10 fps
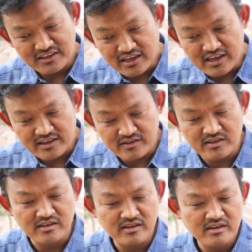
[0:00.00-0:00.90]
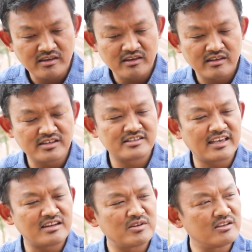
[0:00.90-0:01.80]
Yeah, this
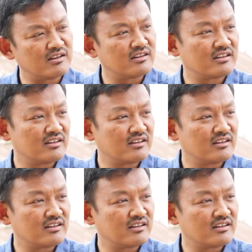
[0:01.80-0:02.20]
can be done.